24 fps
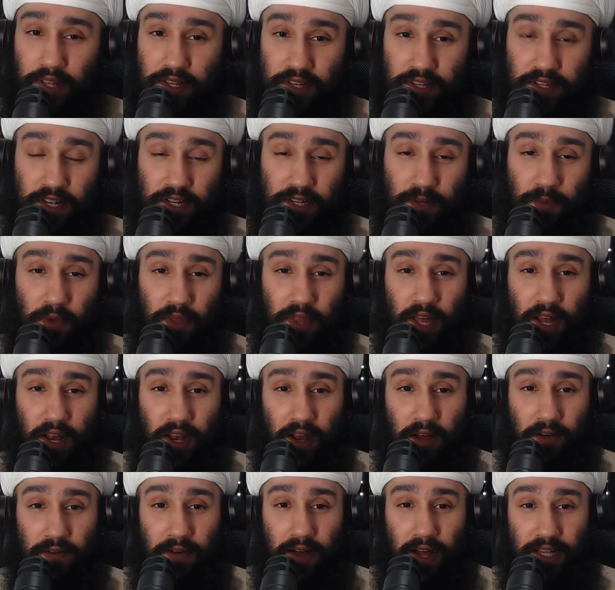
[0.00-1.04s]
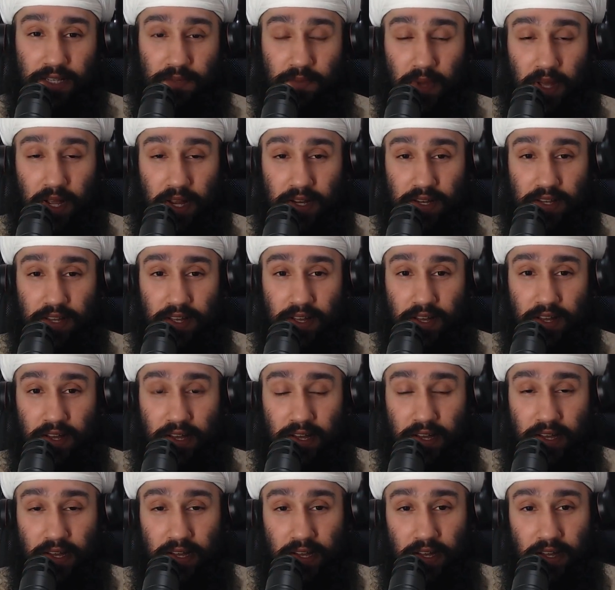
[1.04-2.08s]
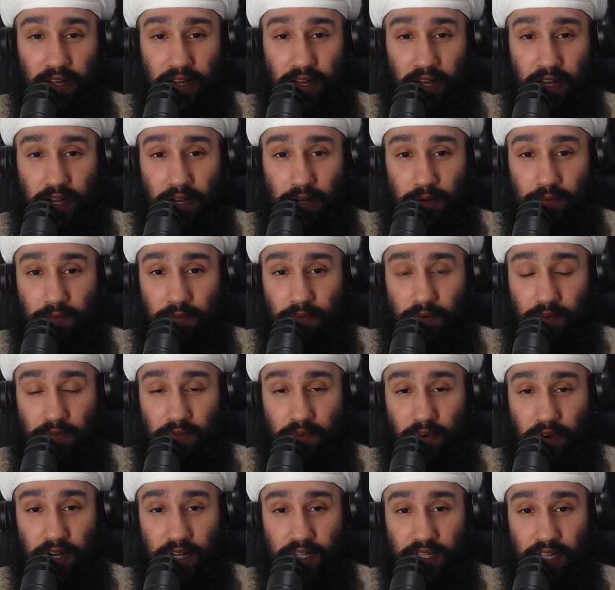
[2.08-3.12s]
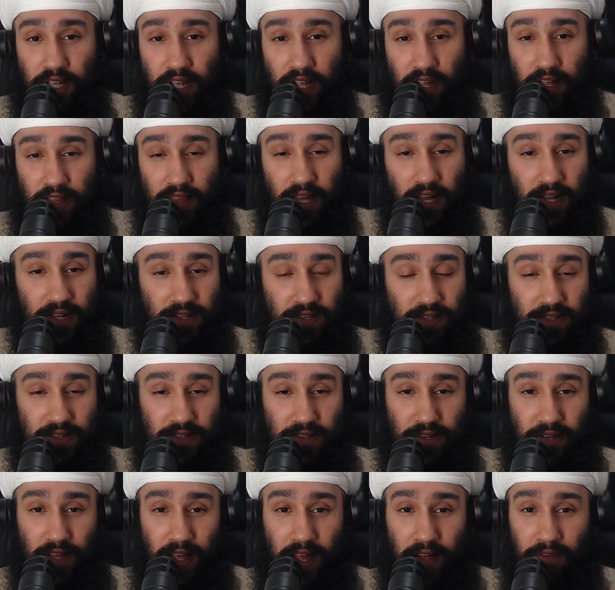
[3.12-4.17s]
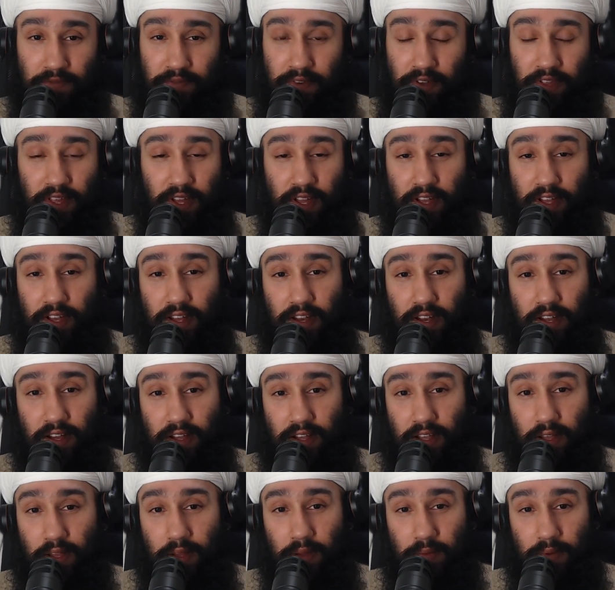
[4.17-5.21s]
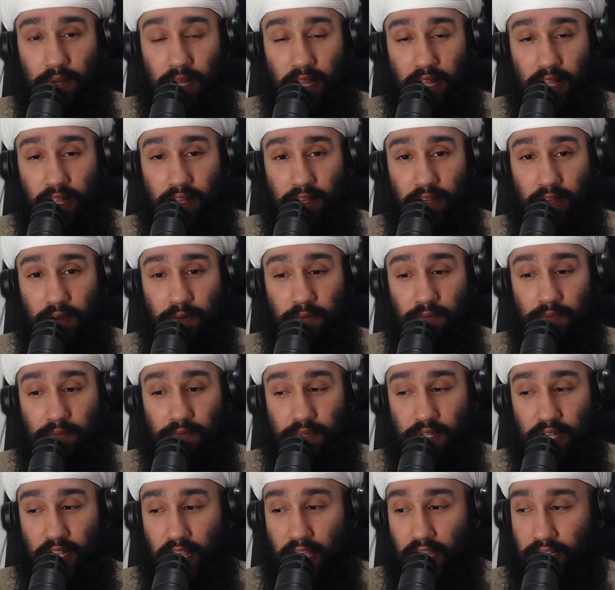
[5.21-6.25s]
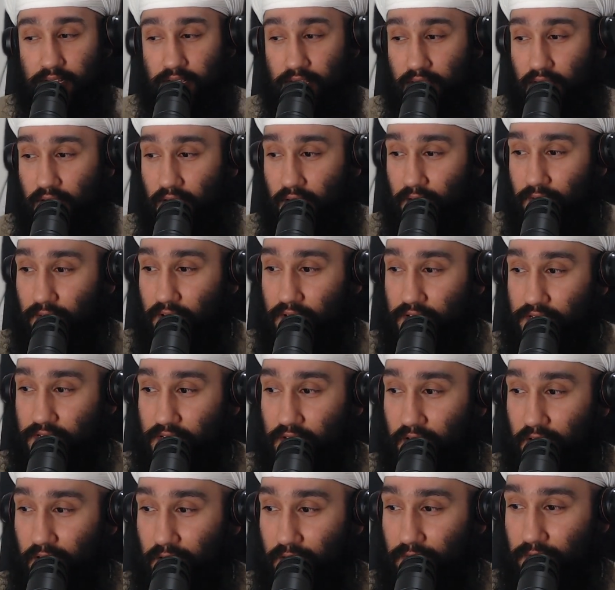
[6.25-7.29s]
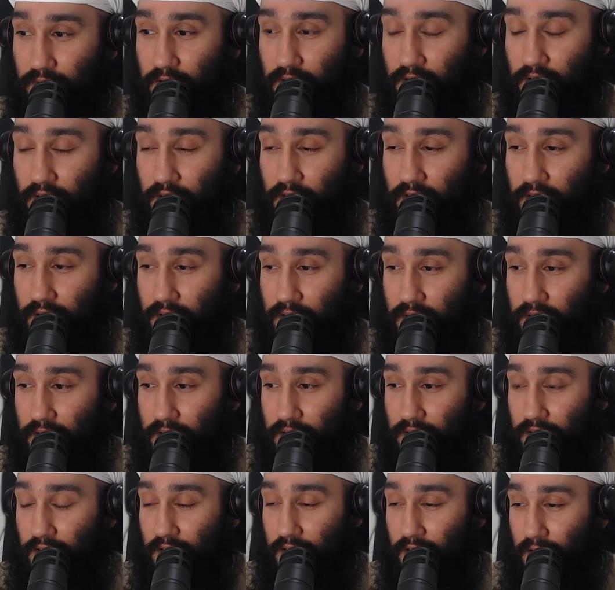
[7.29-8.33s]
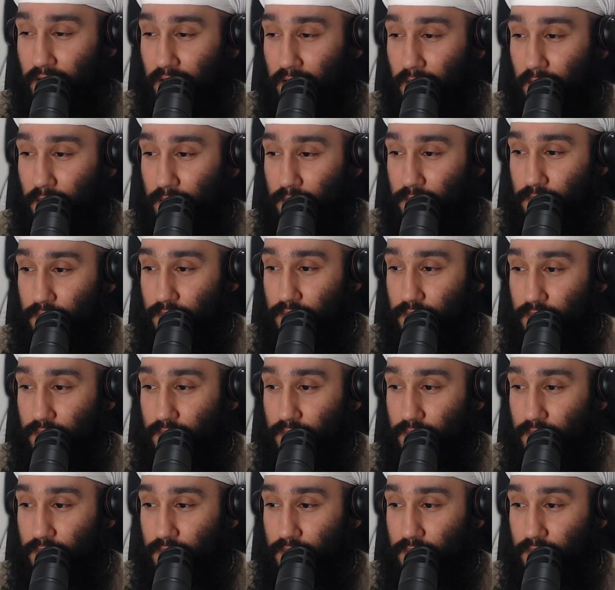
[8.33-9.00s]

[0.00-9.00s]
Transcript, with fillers: to touch upon that love aspect. Um, for a Sikh, that's everything, and like, um, to get to that avastha of have, um,